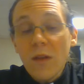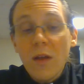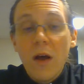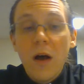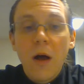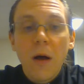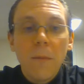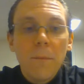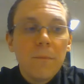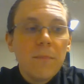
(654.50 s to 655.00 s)

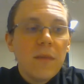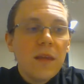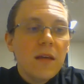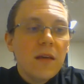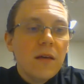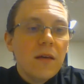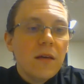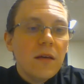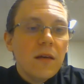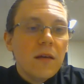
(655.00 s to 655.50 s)

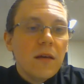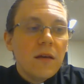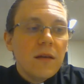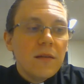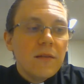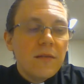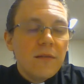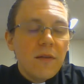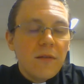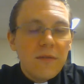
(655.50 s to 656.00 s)

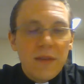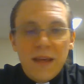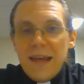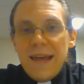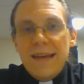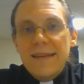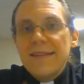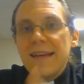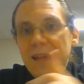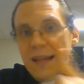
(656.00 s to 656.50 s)

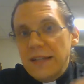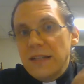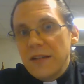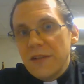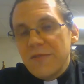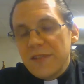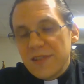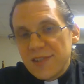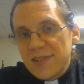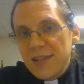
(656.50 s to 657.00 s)
In and
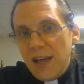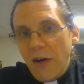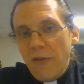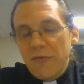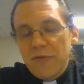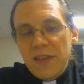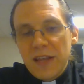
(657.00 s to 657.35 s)
of itself,